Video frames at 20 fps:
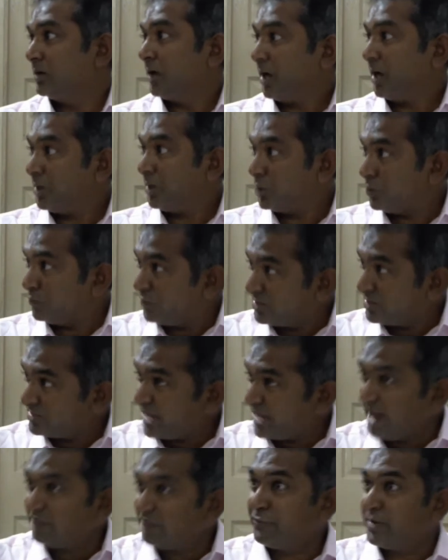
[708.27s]
And with
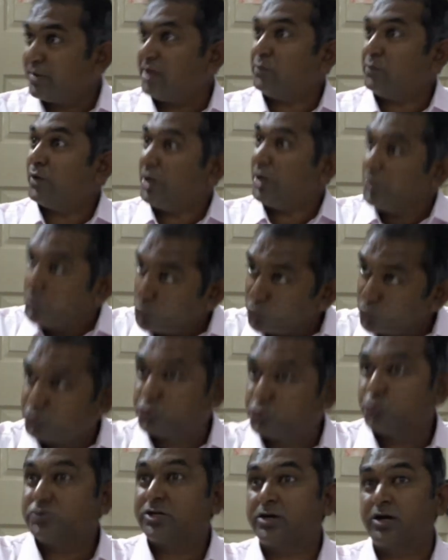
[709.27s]
that free will, you
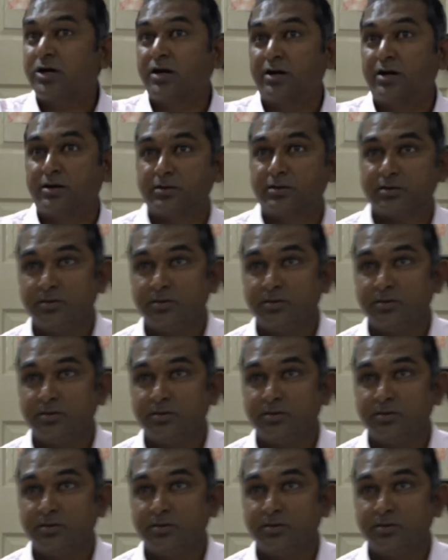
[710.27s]
choose a girl.